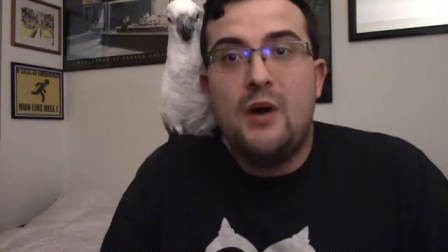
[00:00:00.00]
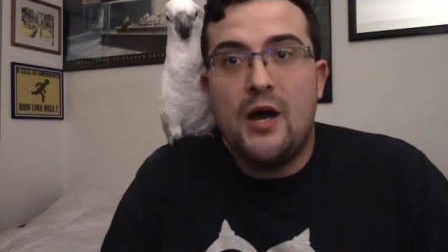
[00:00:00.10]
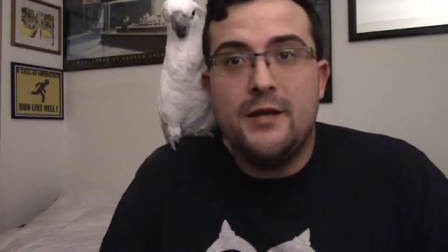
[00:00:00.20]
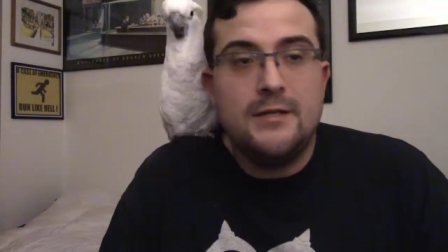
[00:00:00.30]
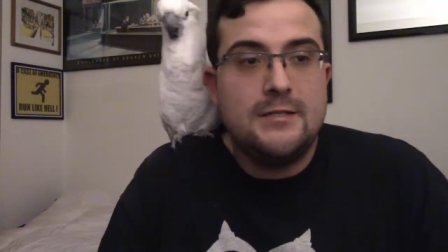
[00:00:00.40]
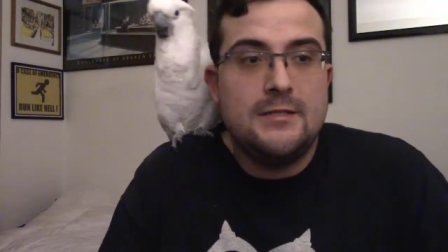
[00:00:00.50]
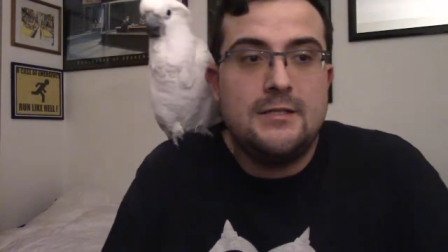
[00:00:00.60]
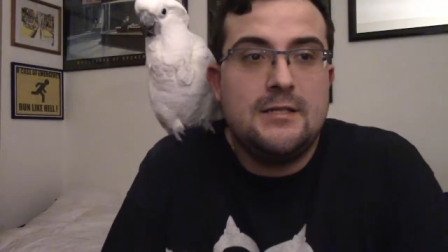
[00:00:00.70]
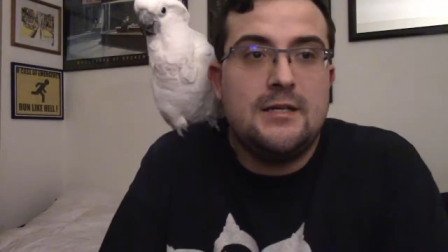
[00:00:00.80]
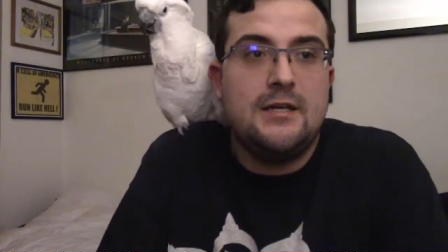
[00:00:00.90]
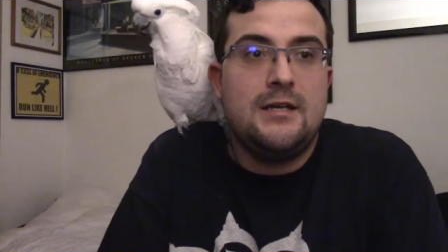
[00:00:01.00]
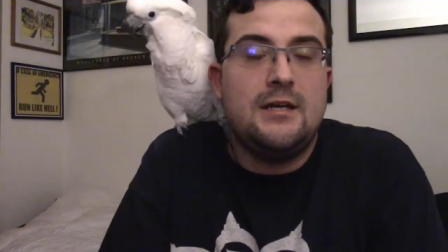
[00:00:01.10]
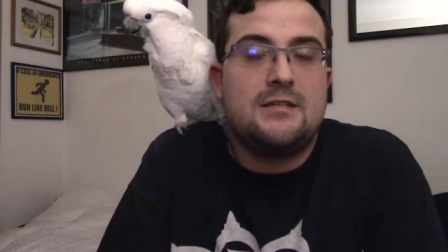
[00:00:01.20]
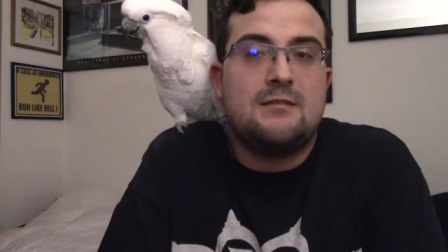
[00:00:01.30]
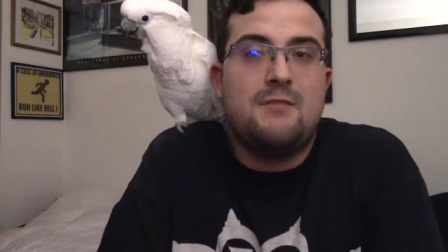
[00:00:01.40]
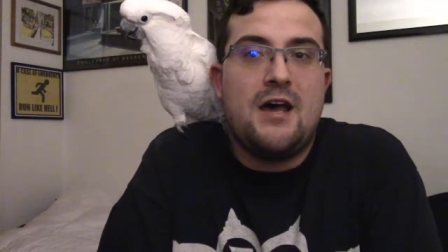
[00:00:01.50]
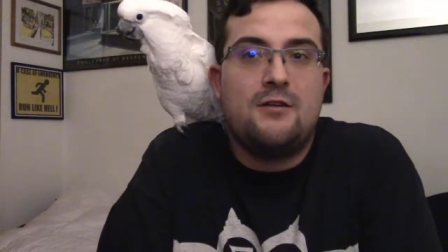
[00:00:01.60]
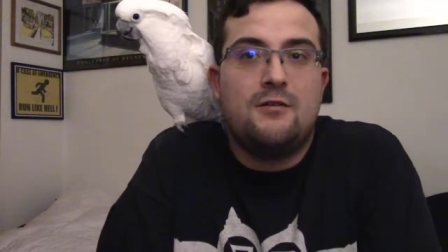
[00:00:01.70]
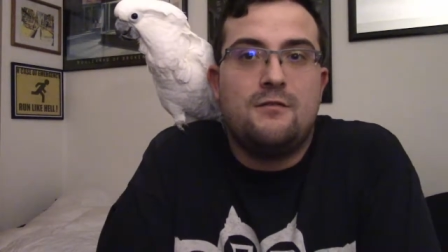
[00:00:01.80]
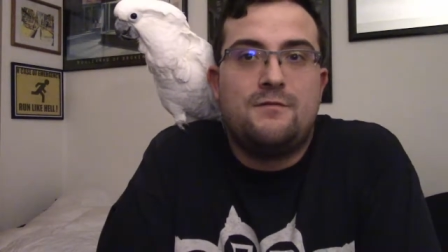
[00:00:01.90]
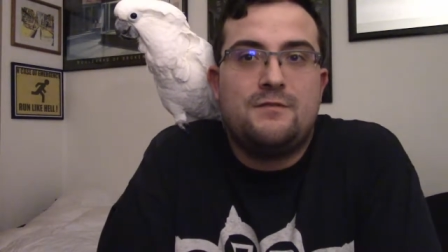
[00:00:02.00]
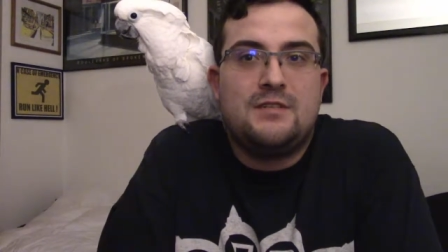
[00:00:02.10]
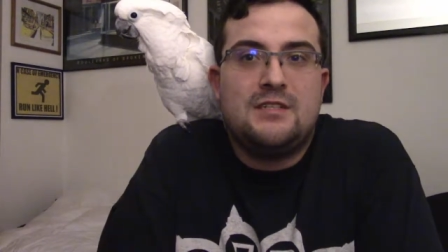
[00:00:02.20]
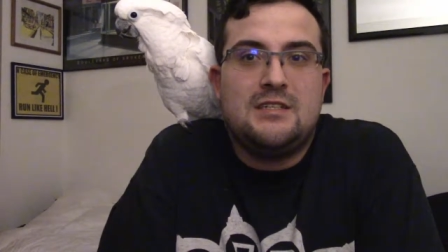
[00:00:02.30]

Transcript: But it's a matter of